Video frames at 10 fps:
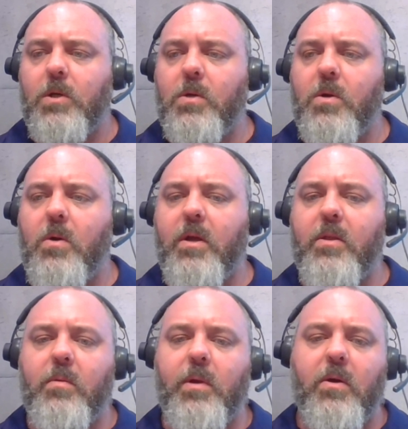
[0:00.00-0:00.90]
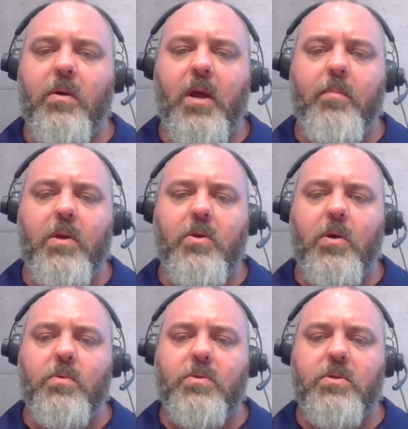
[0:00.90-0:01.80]
Oh, okay, there we go. Okay, I made you
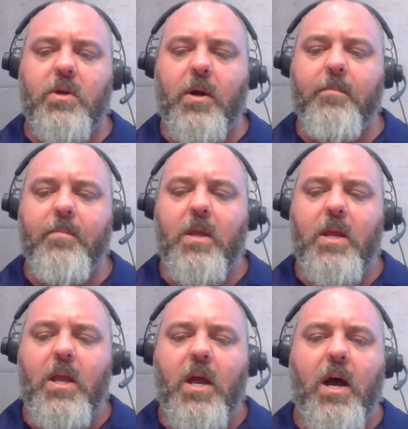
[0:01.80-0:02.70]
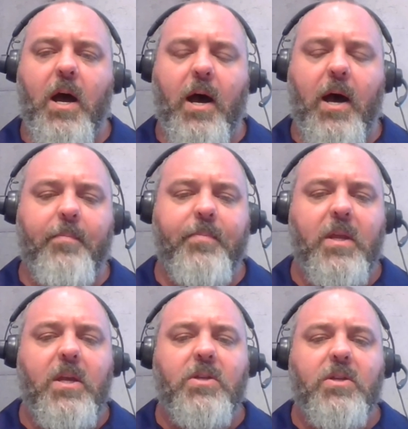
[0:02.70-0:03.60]
host. Sorry. Um,
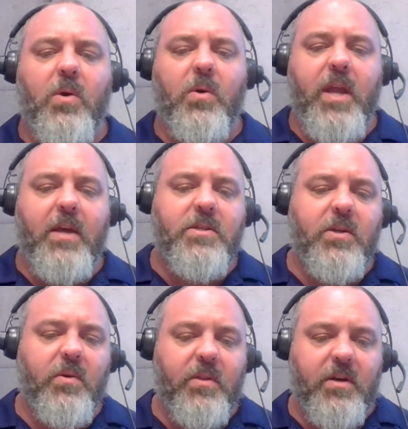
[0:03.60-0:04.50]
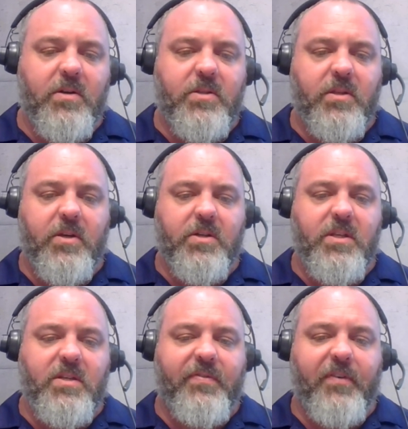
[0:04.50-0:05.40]
so yeah, so there's there's
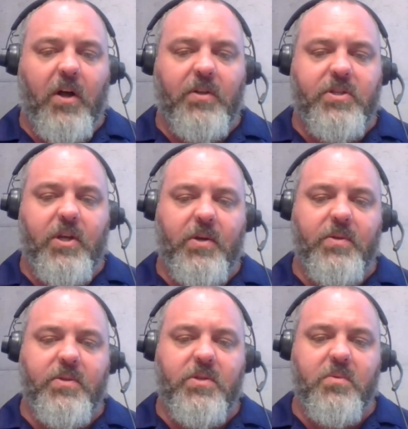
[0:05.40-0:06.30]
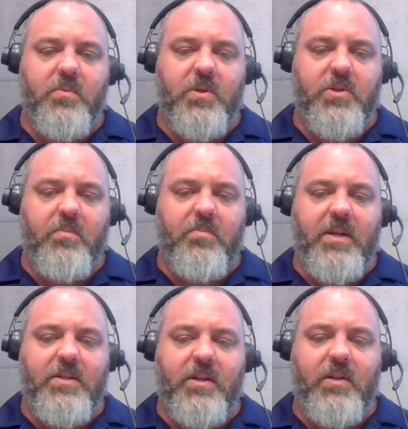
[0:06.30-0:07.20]
these fault zones, which are
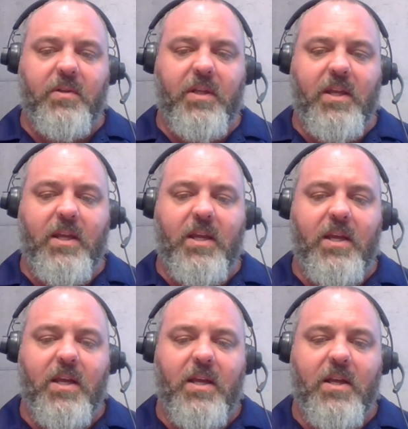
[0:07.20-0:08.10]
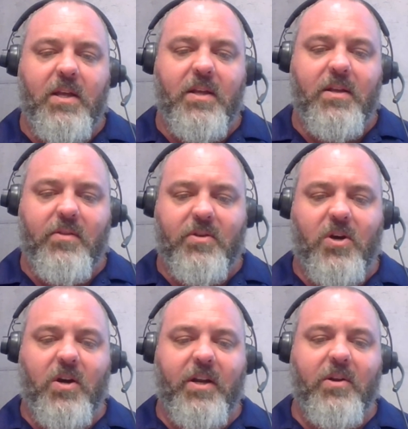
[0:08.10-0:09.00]
basically the
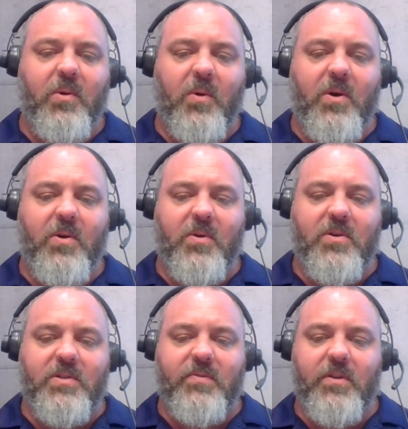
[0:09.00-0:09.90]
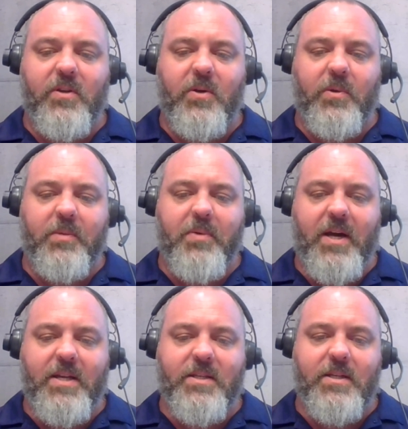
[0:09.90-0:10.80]
target corridors for the gold
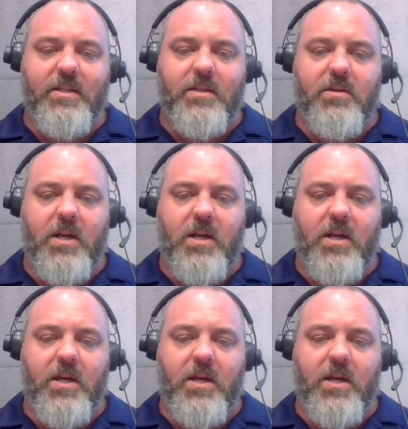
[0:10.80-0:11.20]
deposits.